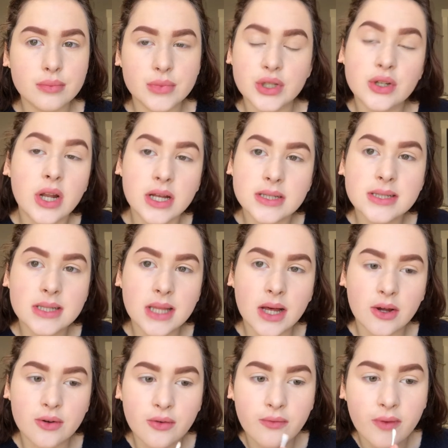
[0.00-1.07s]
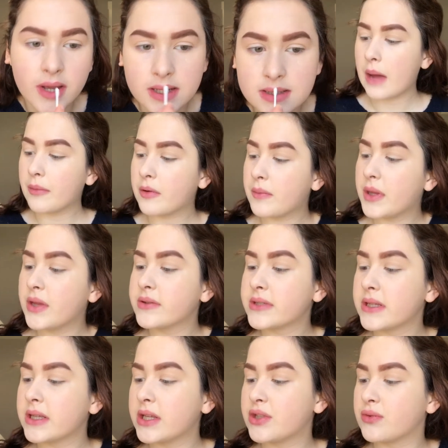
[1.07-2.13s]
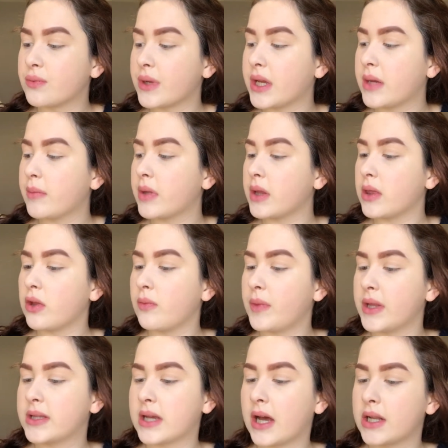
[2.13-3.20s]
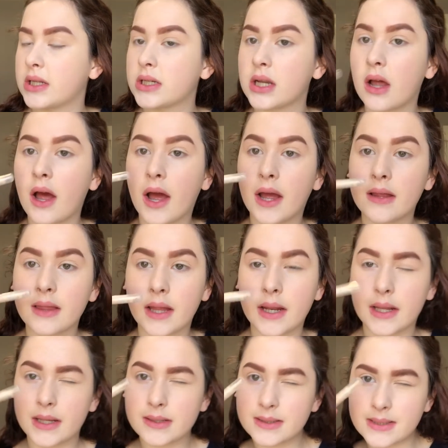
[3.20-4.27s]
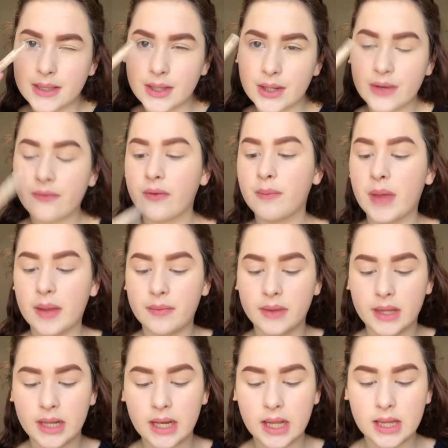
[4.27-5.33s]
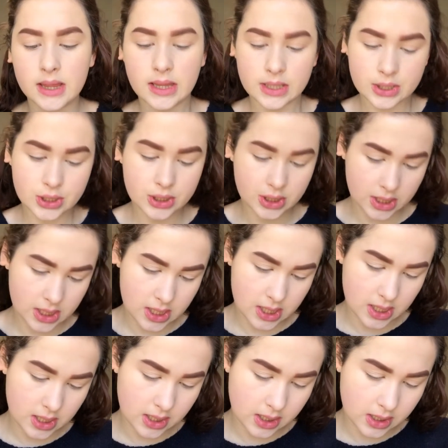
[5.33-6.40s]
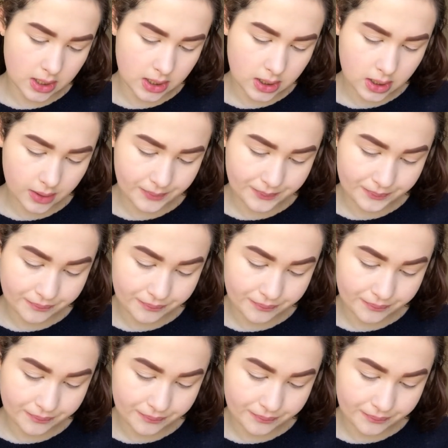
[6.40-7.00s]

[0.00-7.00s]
Do not see that on your face. I'm going to be using the Dream Lumi Touch Highlighting Concealer from Maybelline in the shade,